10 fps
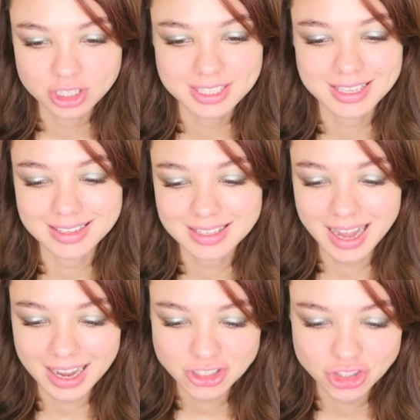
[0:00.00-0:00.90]

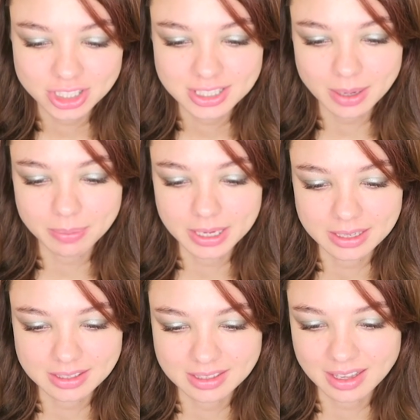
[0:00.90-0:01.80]
clean and
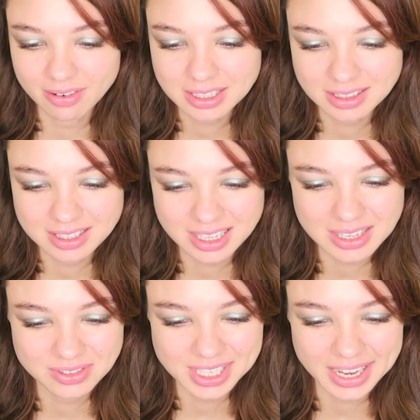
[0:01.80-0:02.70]
fresh. Let's take
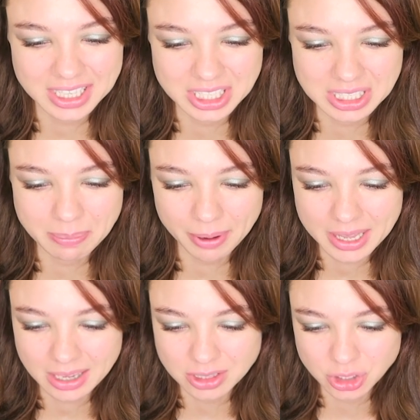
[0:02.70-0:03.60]
these strange
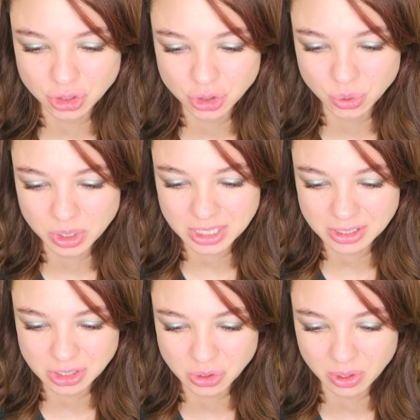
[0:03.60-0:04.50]
things out of
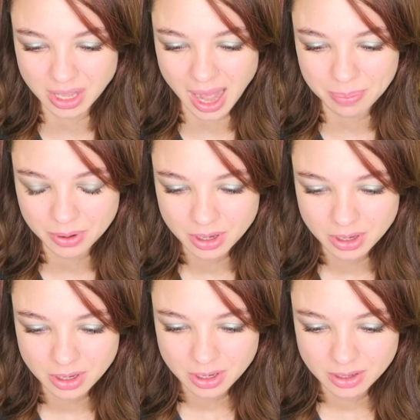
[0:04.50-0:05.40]
her
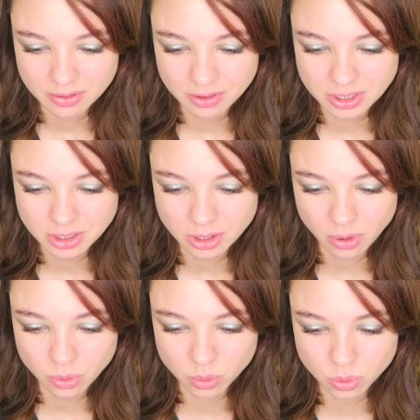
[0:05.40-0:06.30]
paws. Look,
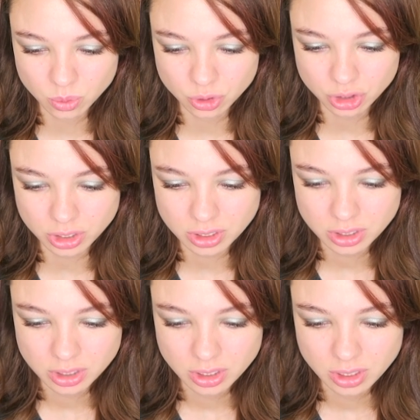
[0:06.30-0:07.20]
it's awful.
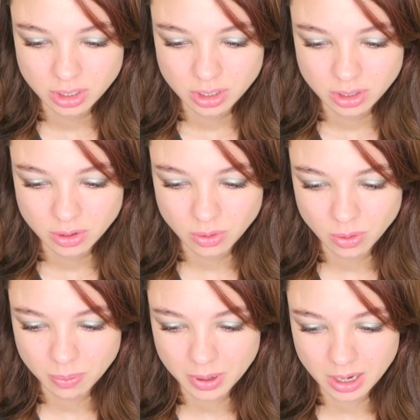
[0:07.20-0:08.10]

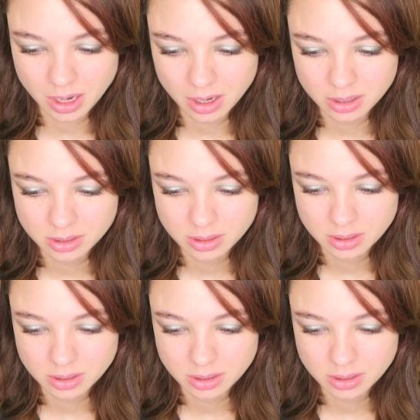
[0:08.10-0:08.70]
Whoa.